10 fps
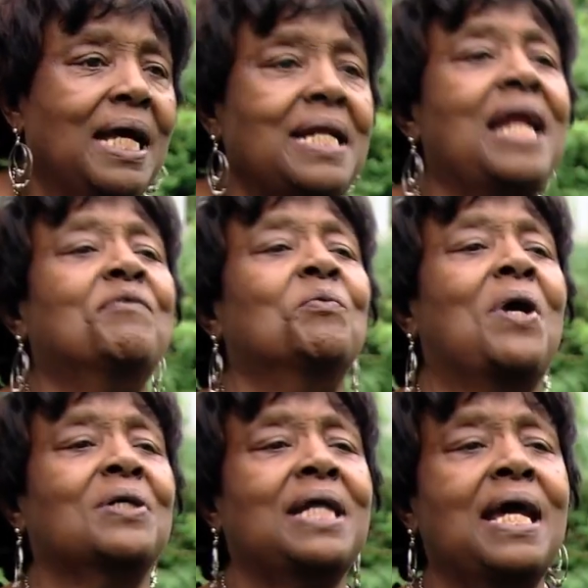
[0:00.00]
And I'd have to
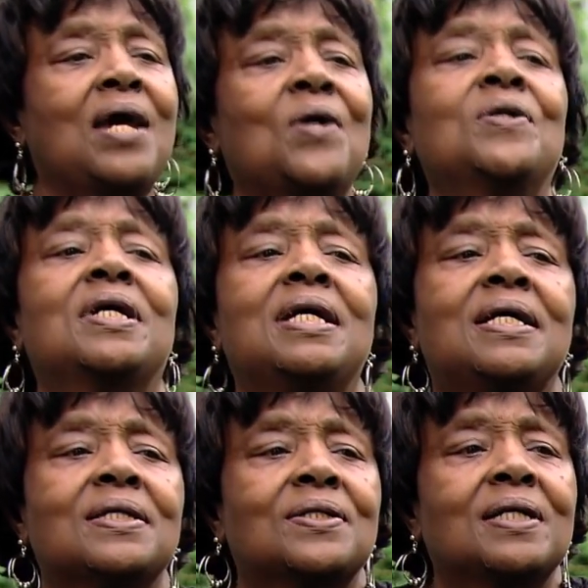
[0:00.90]
walk down
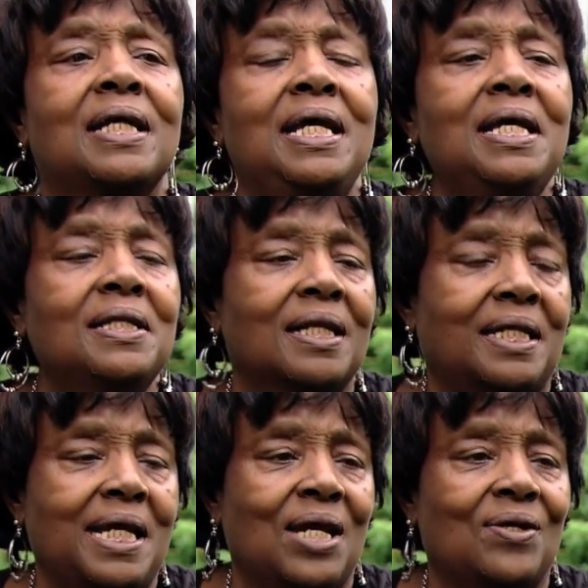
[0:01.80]
to the end of the
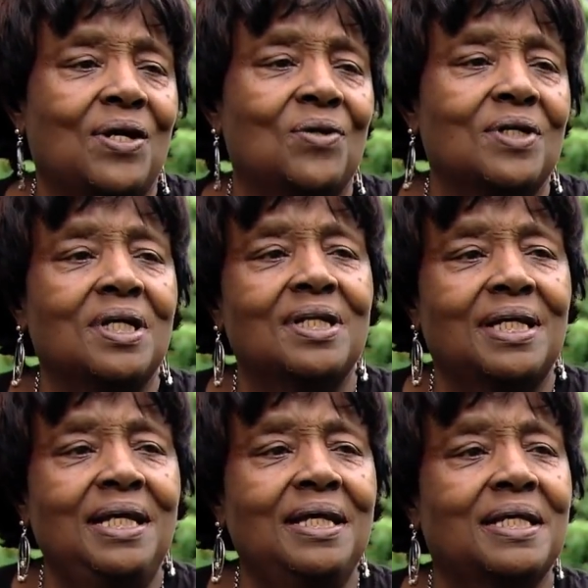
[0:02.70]
counter on the other
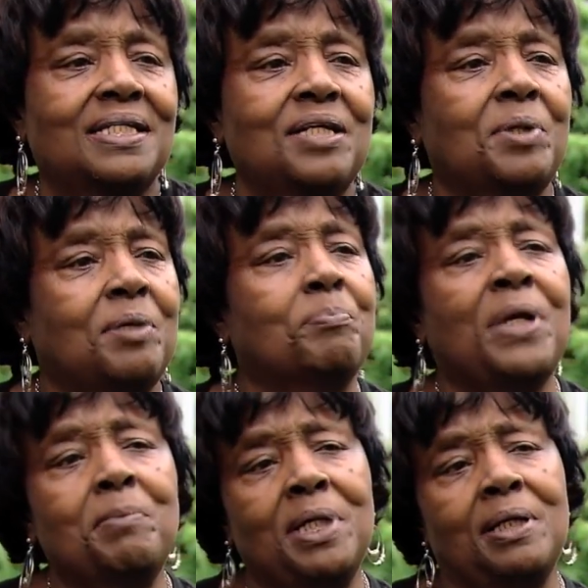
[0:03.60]
end, and she'd
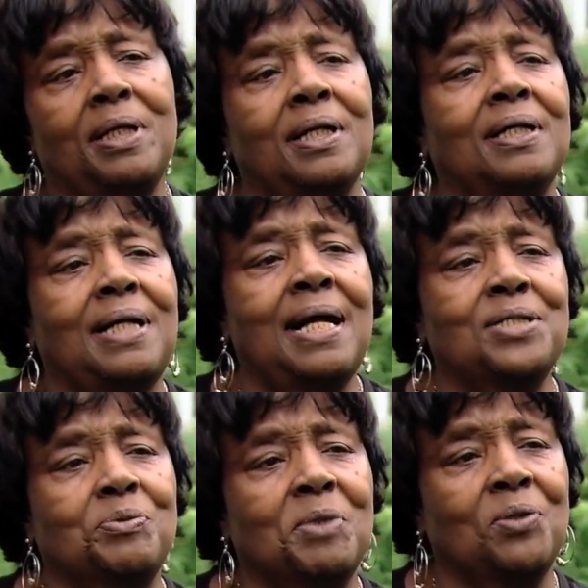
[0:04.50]
bring me an
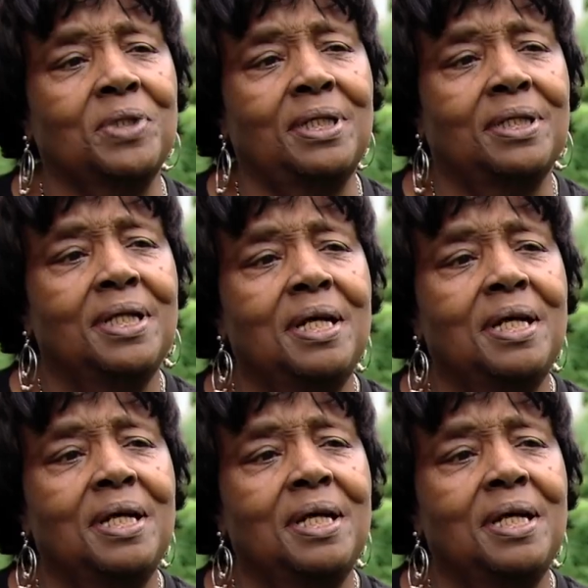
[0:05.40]
ice cream cone then.